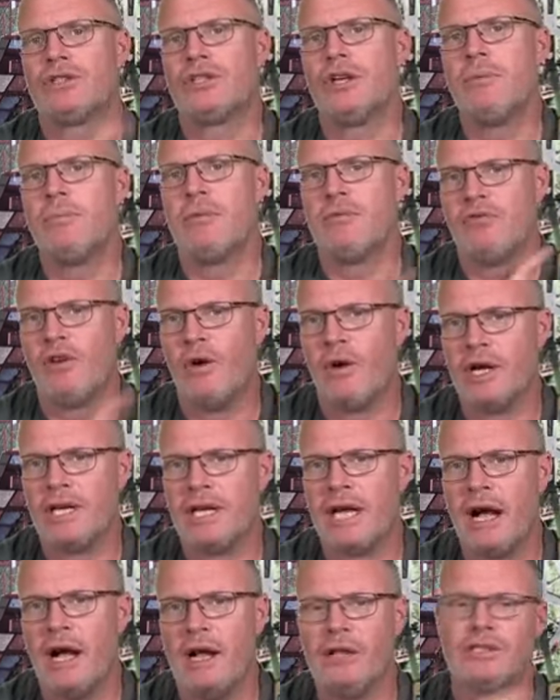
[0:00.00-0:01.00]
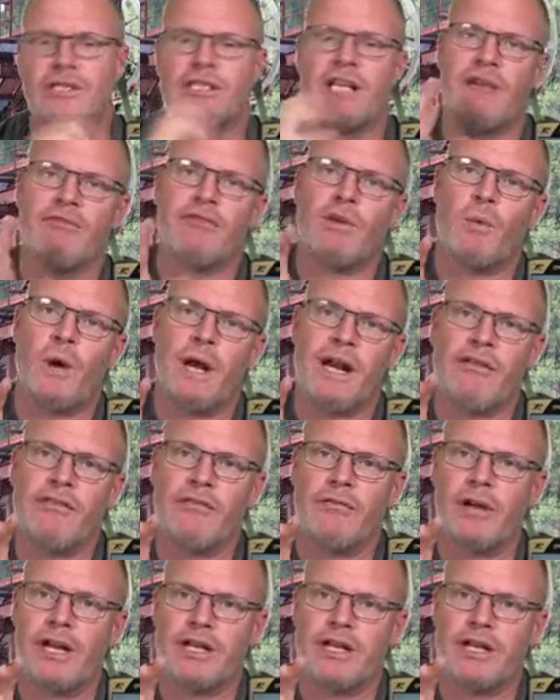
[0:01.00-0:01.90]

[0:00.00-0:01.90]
super fine gold, stuff that won't even